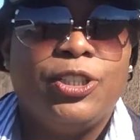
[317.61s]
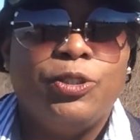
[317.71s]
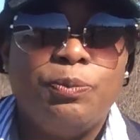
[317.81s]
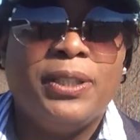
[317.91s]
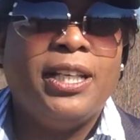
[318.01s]

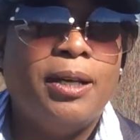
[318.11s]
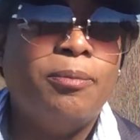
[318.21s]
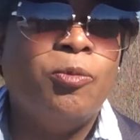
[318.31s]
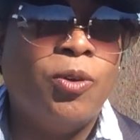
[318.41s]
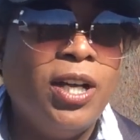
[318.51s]
You
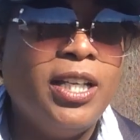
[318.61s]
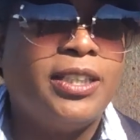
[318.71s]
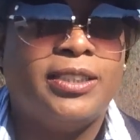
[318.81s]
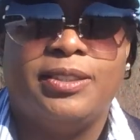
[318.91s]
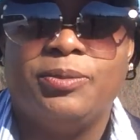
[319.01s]
become
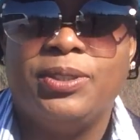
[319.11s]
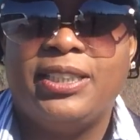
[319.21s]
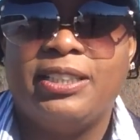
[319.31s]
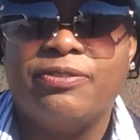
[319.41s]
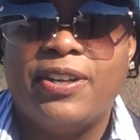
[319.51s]
one
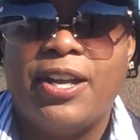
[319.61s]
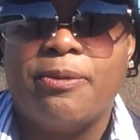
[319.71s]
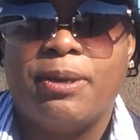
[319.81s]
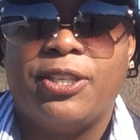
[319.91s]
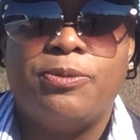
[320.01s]
with the
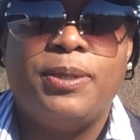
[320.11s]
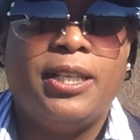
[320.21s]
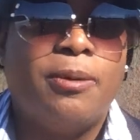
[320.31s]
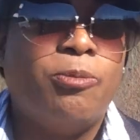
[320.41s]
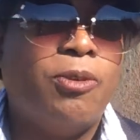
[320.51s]
environment. You
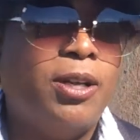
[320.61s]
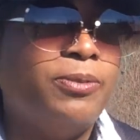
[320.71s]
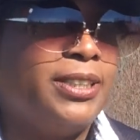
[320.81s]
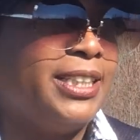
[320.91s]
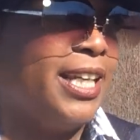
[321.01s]
become
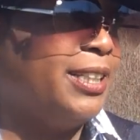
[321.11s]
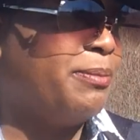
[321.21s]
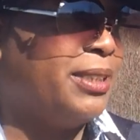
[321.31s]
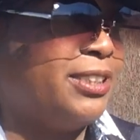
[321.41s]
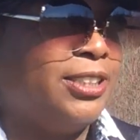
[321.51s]
one with the
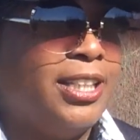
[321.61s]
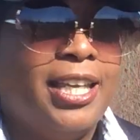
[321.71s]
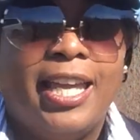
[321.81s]
elements.